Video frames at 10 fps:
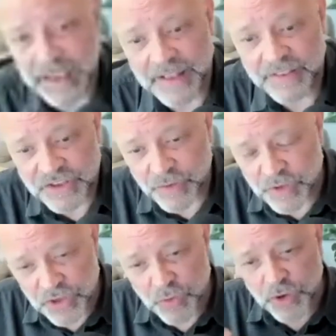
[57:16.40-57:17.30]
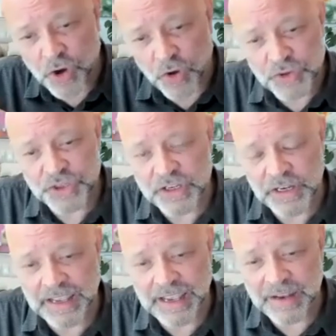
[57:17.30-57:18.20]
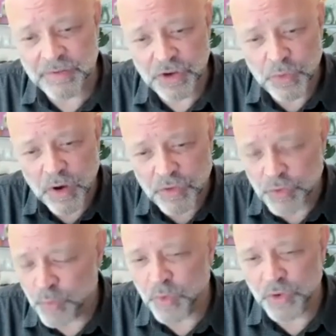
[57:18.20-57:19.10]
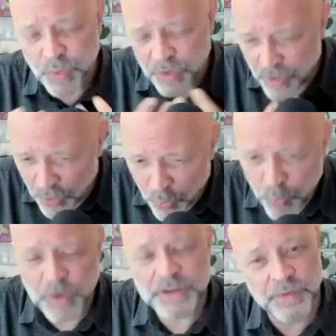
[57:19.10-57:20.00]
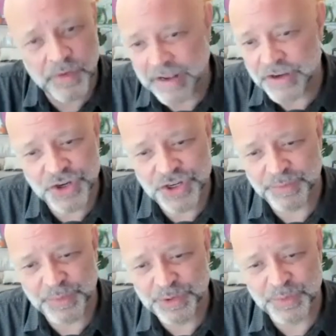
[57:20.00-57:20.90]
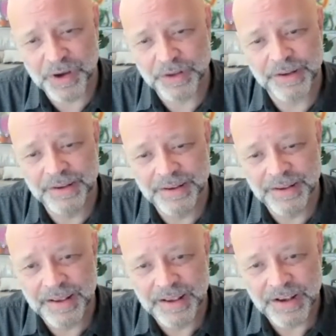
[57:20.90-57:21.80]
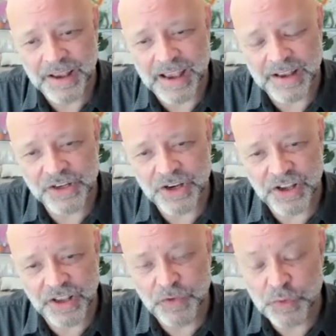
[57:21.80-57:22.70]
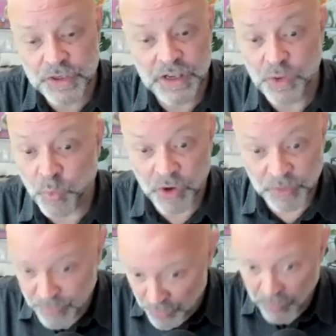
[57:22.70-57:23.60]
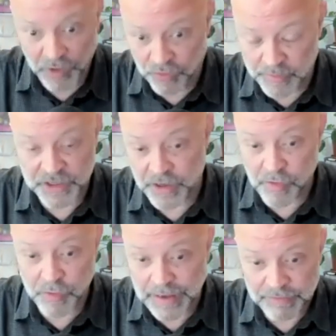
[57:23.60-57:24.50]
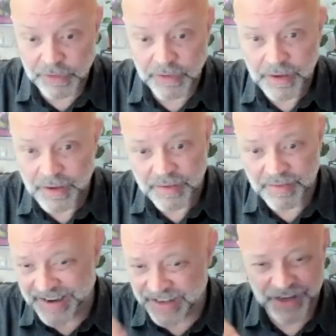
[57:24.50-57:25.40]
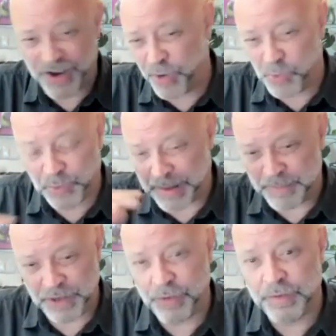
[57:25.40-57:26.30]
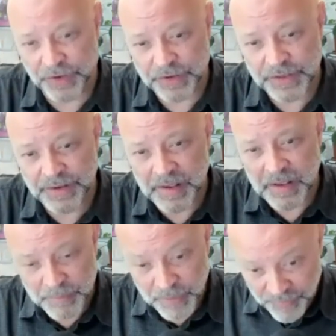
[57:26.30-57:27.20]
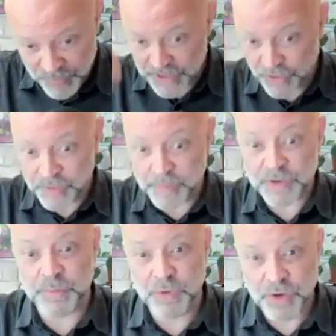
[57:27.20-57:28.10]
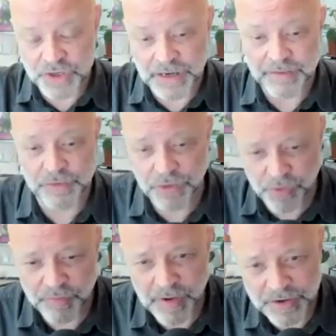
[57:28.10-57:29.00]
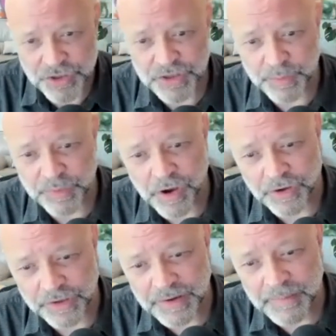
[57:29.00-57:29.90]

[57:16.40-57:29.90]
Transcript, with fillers: and so that you're constantly in you are the you are always in relationship with the one and if you see the one purely on the material level, then it's a cold, empty universe. But if you see it on the most emergent level, you're in relationship with God.